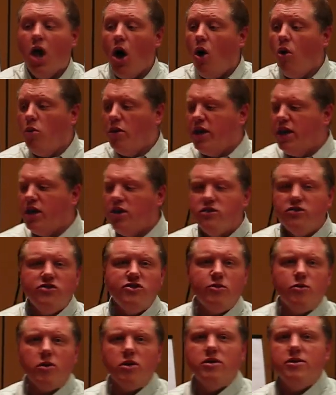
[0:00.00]
Oh, and here's
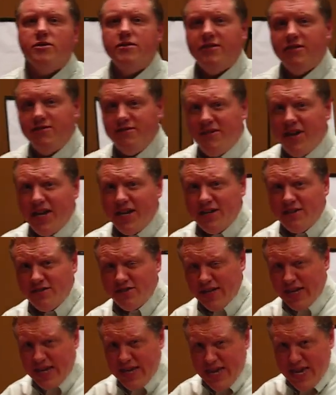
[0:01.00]
a word of
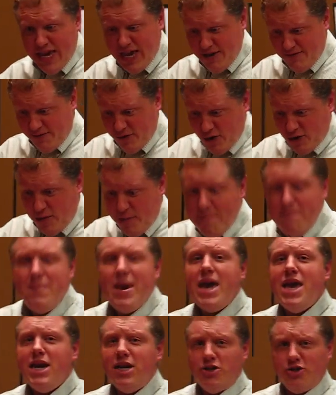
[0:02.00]
advice. If your
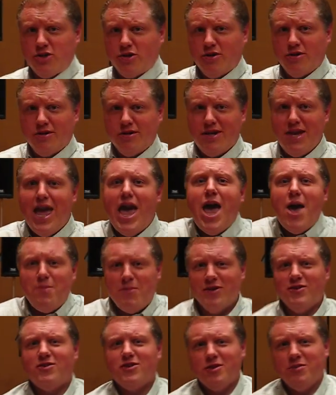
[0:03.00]
manager
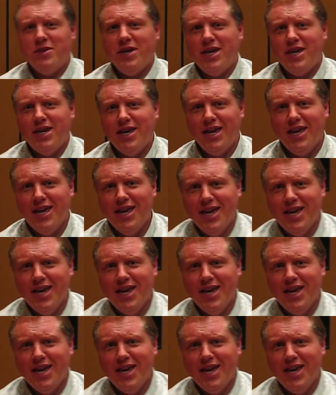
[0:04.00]
happens to be